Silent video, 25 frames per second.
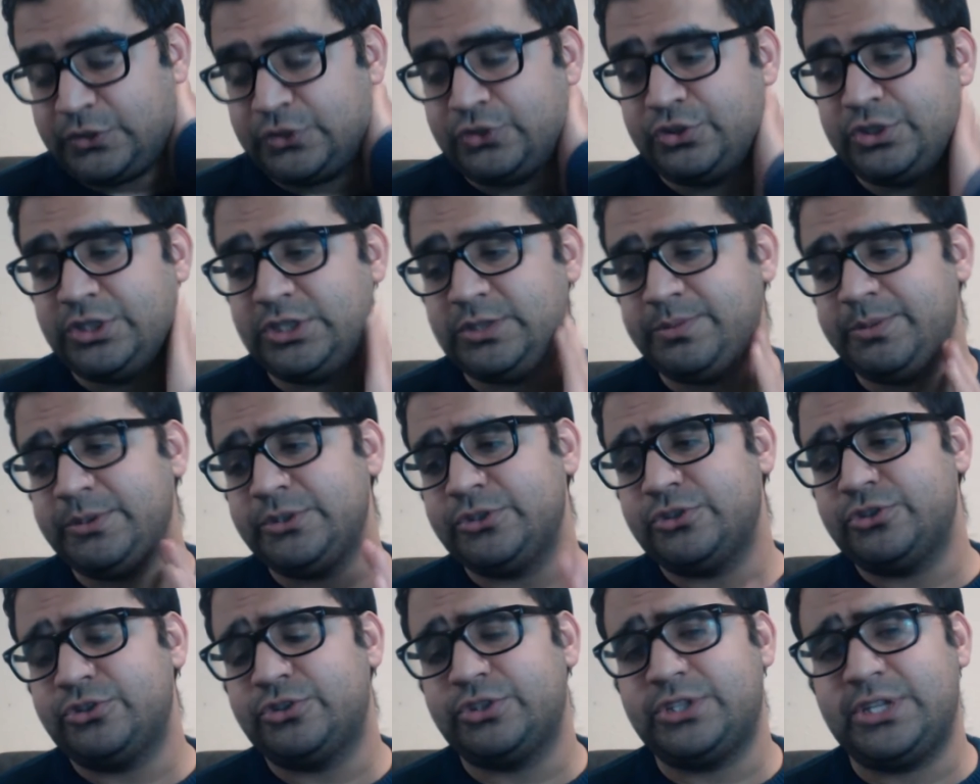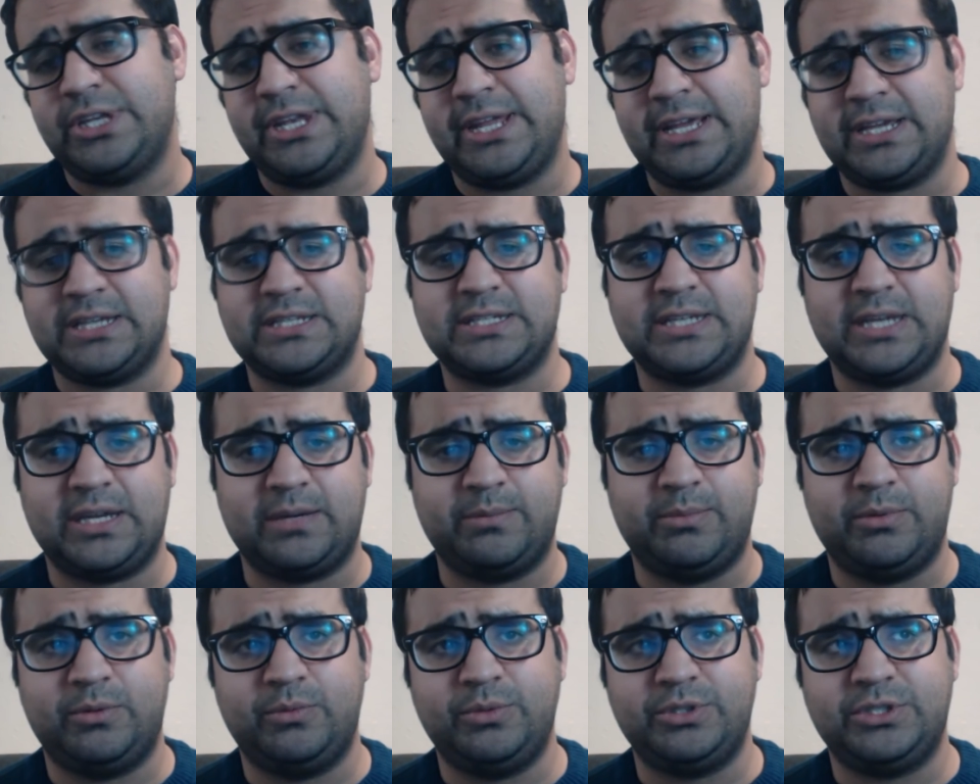So this brings on to the next
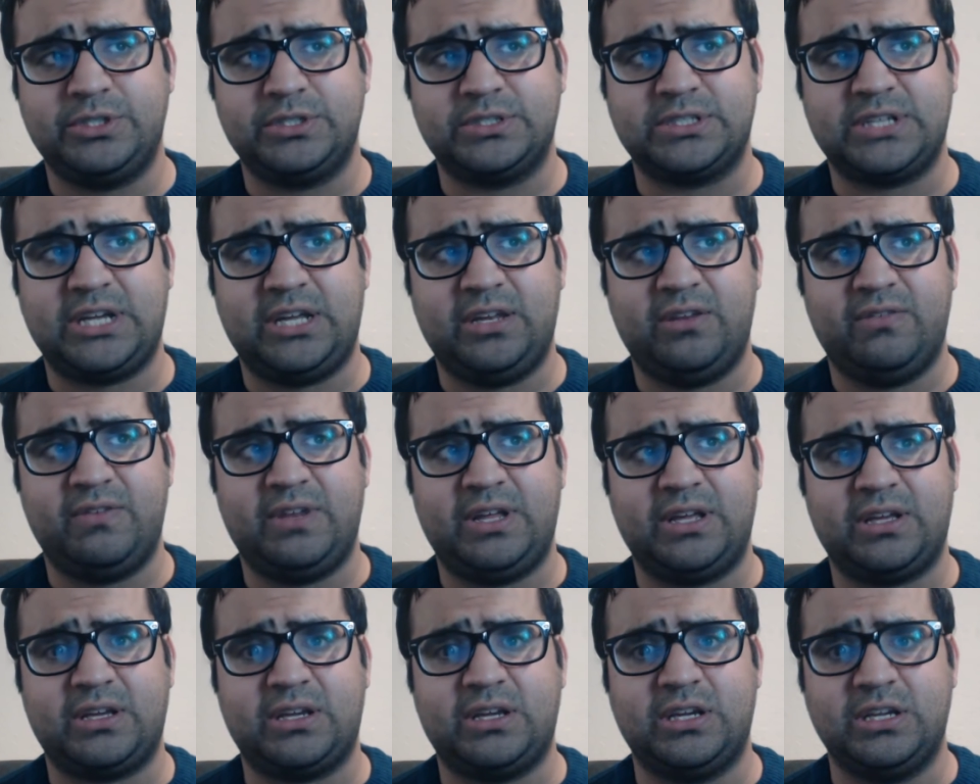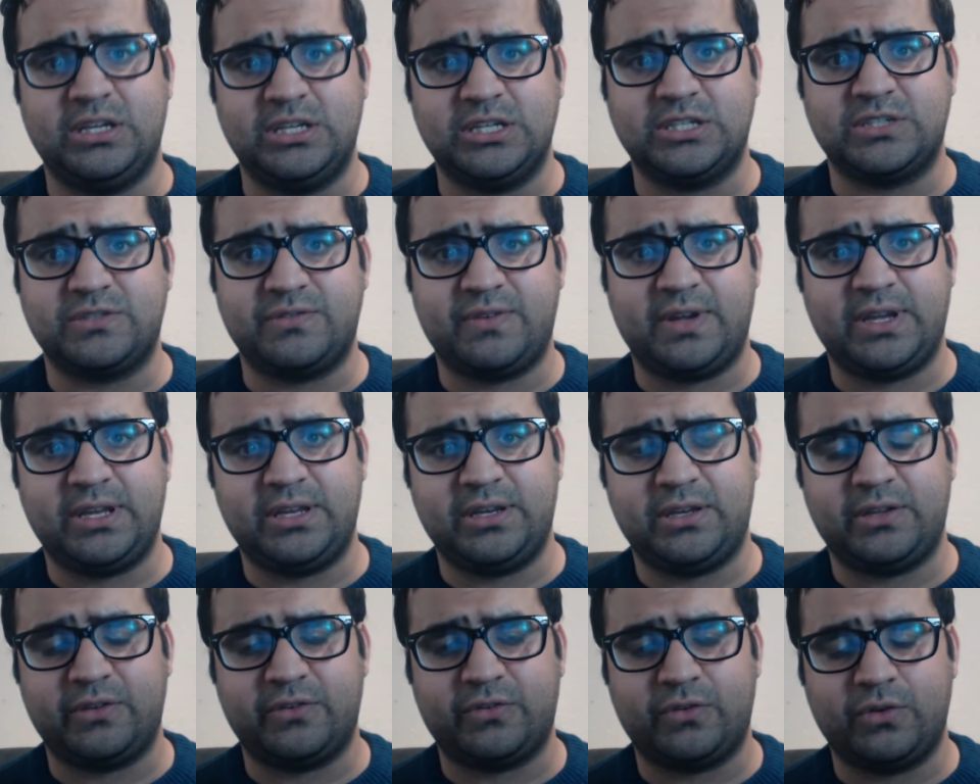segment, which is kind of like curse
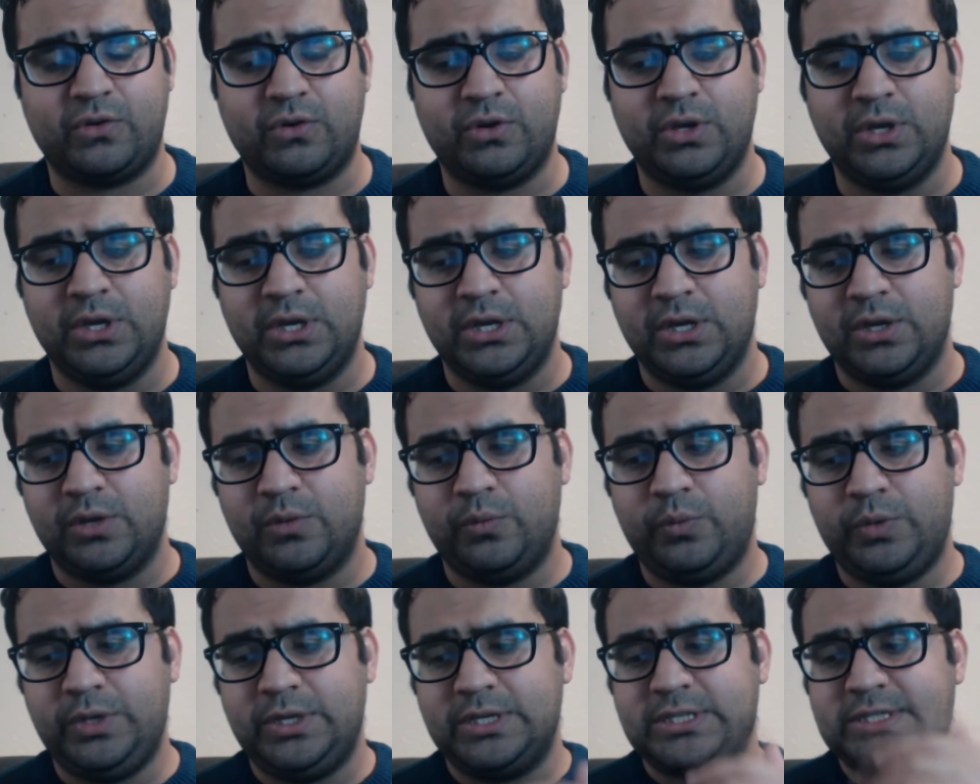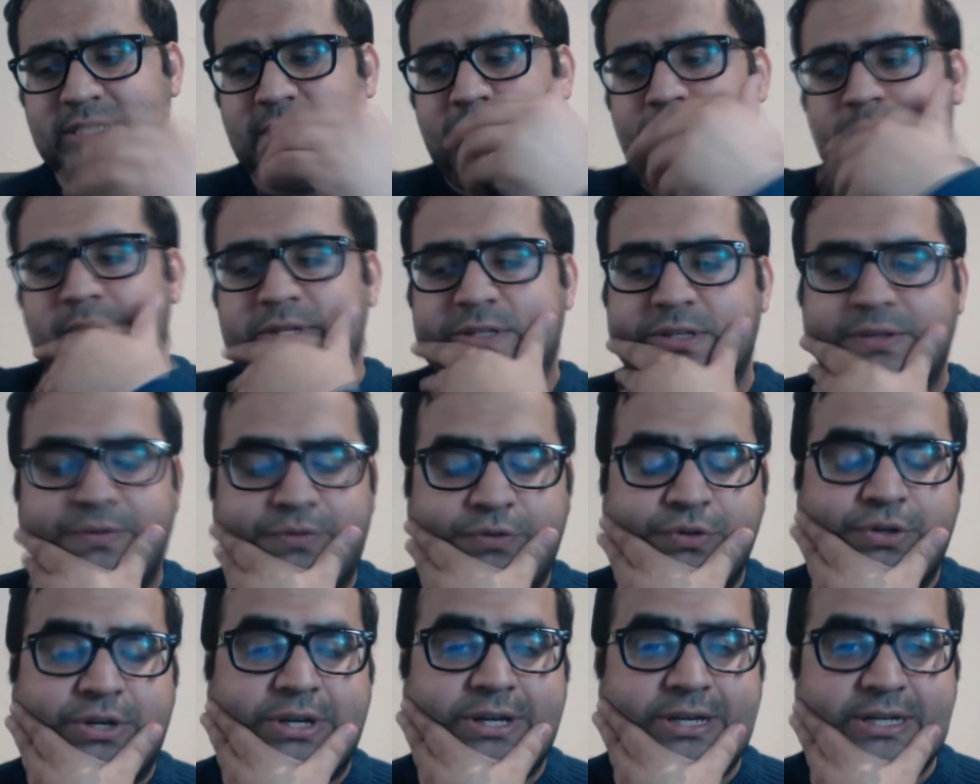finding. So we establish a
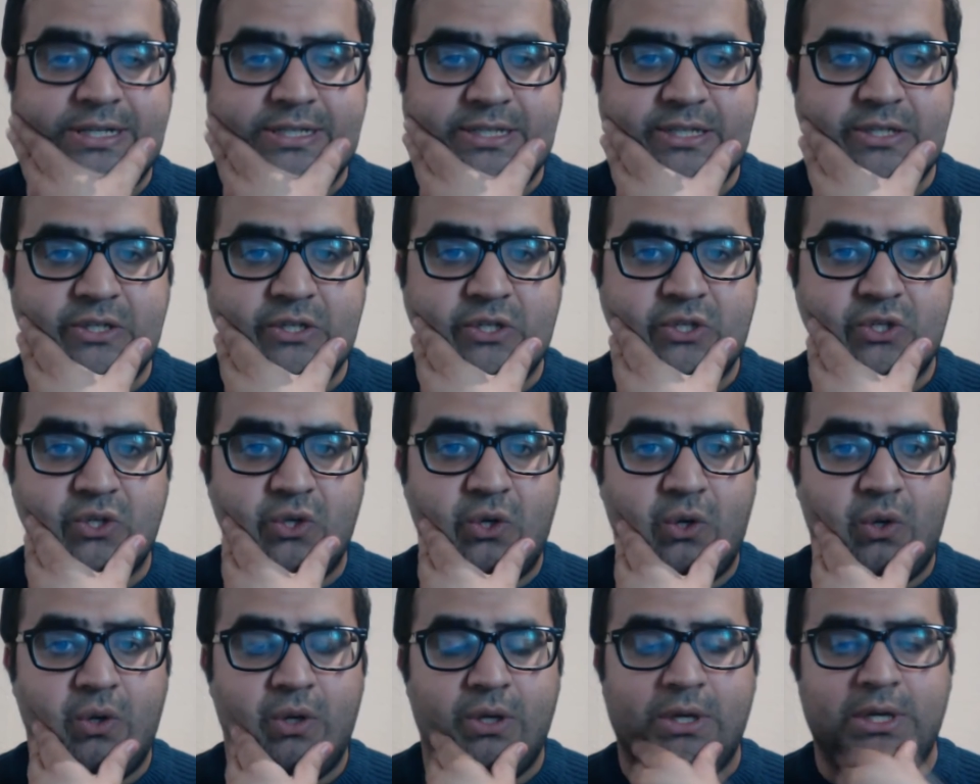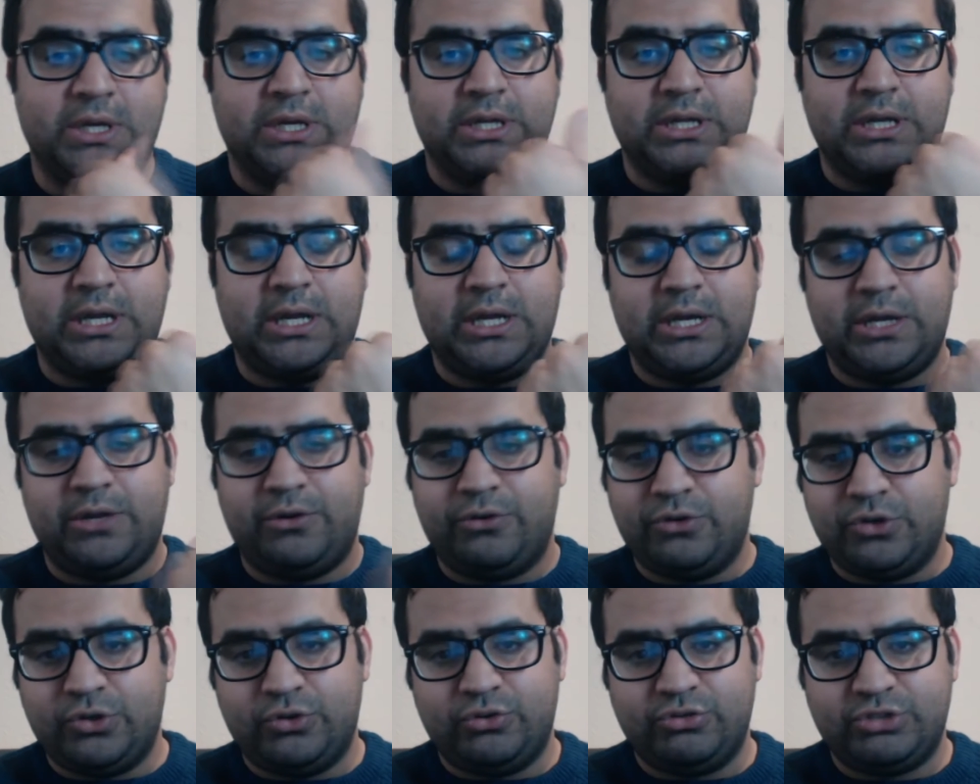few curses. So
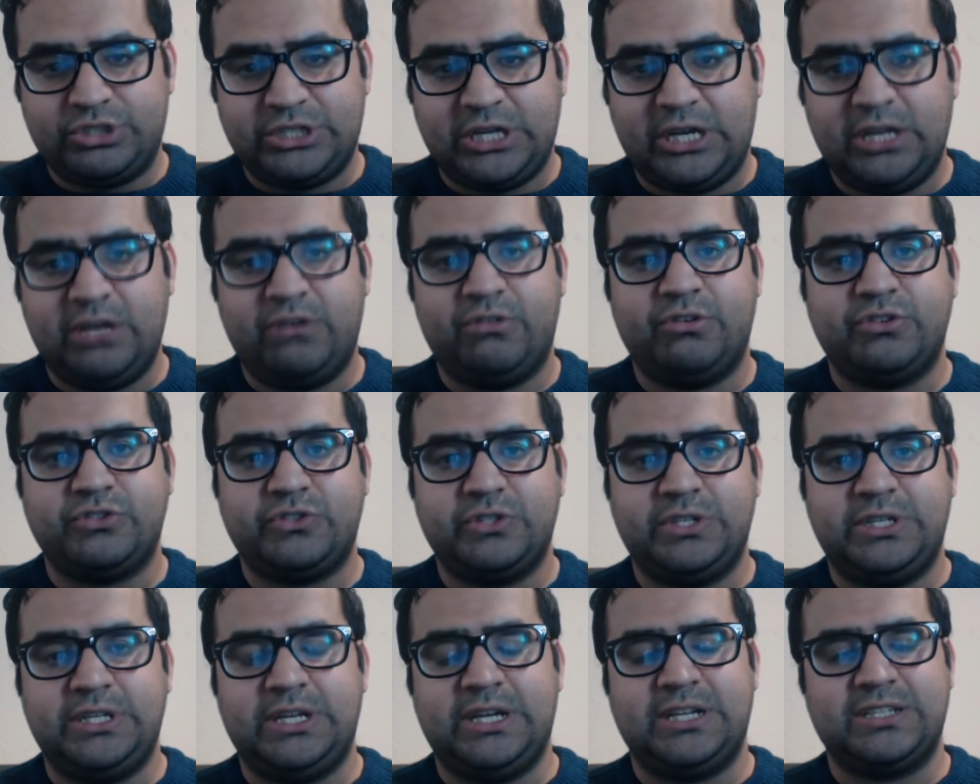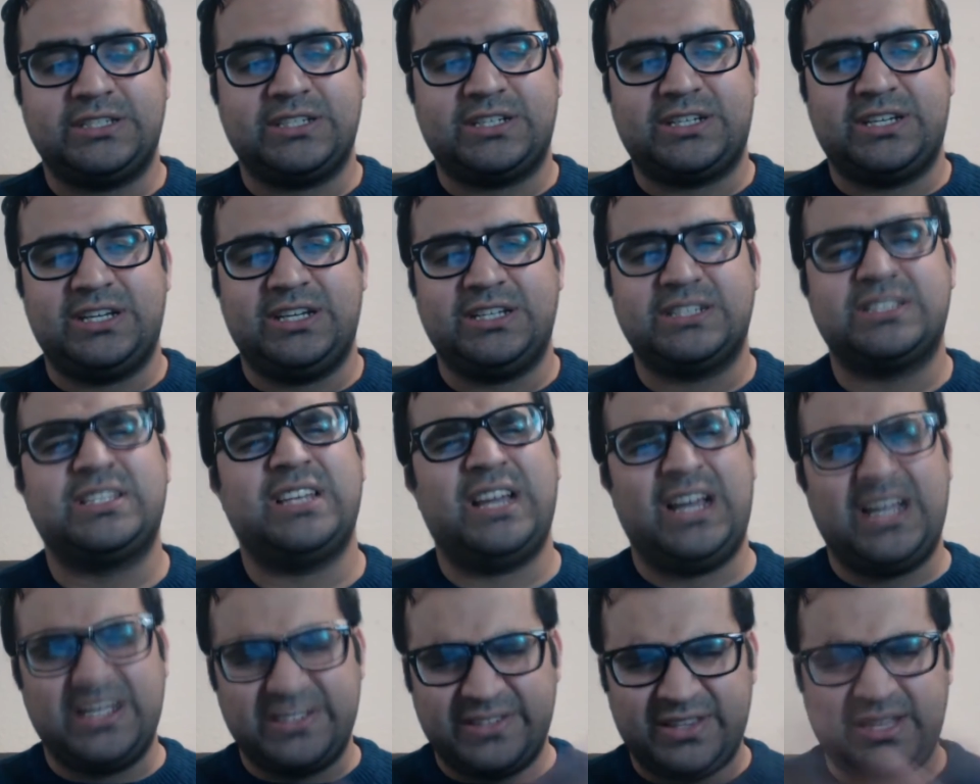Charlotte Rosalie has a curse. They
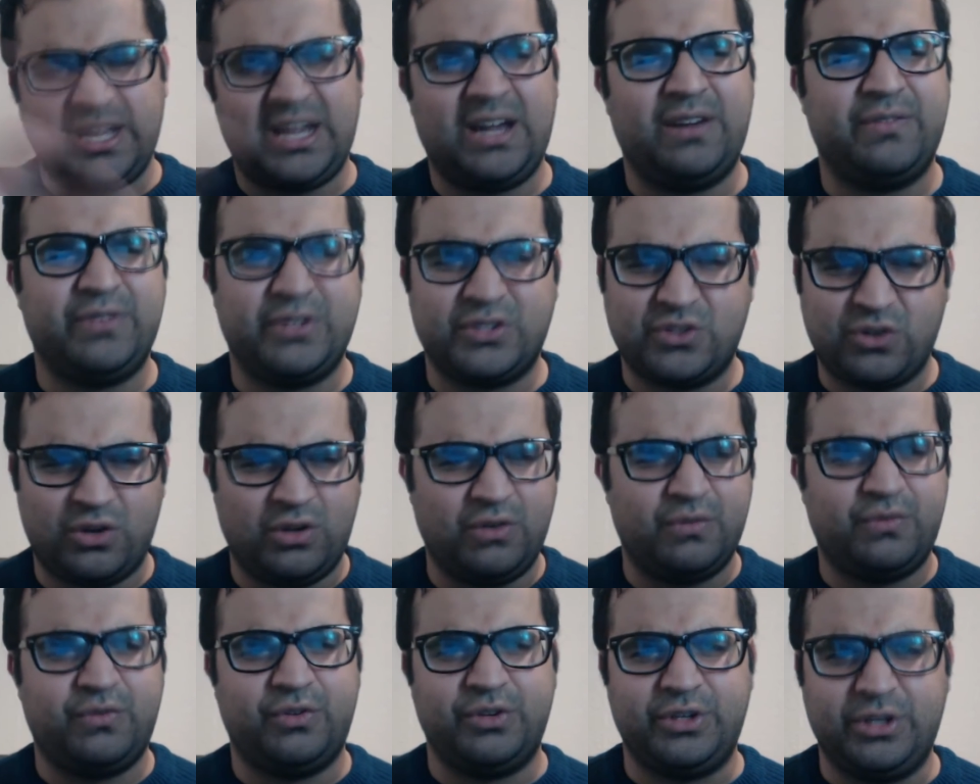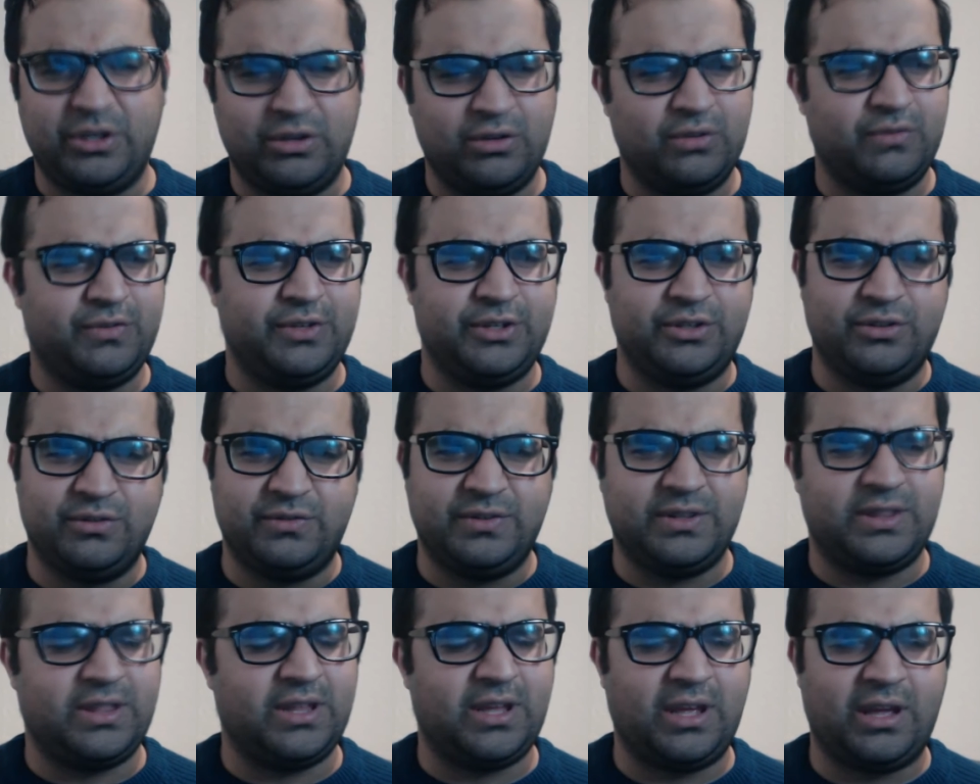have this whole funny
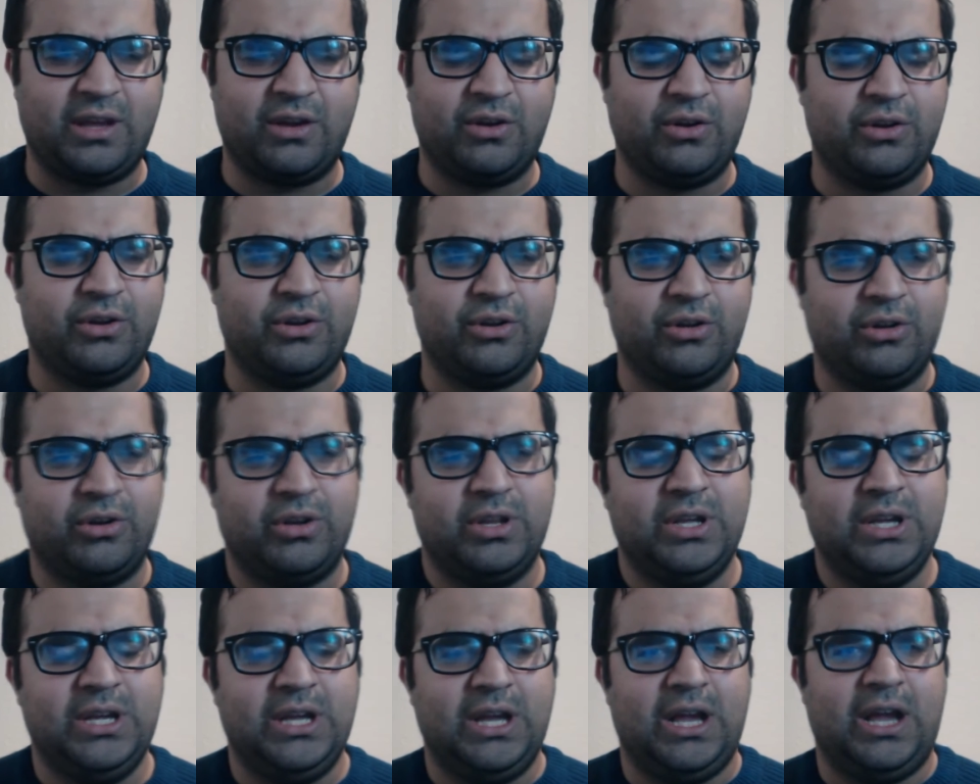lovey-dovey thing going on,